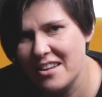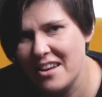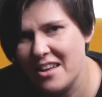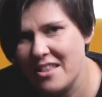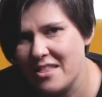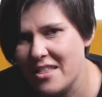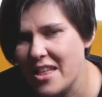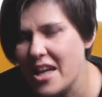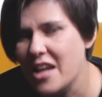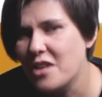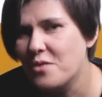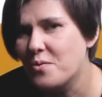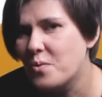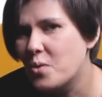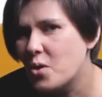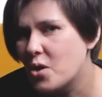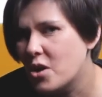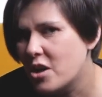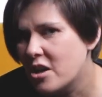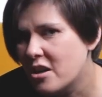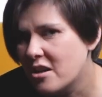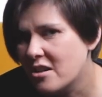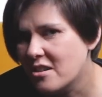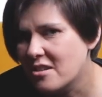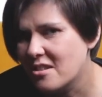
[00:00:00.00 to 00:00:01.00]
and that
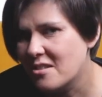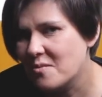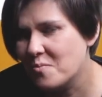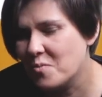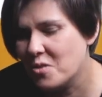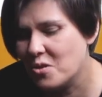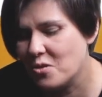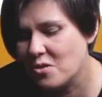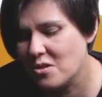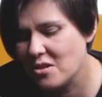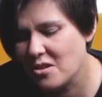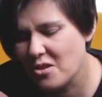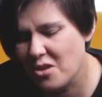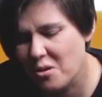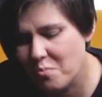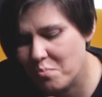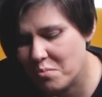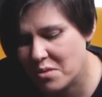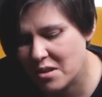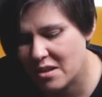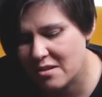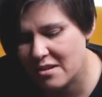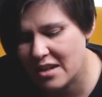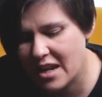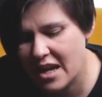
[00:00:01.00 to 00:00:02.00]
worked because he got
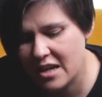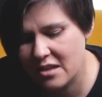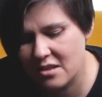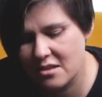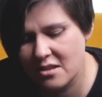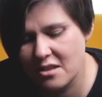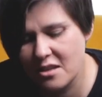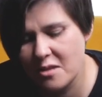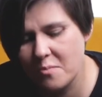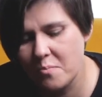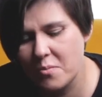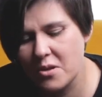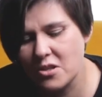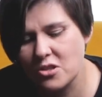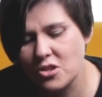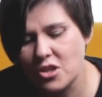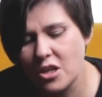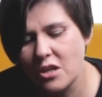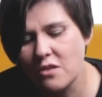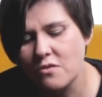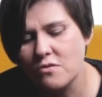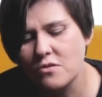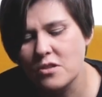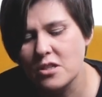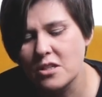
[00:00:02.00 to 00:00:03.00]
lucky. But
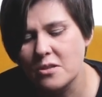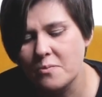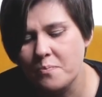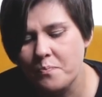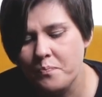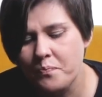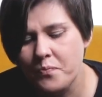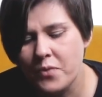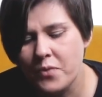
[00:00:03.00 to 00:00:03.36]
generally,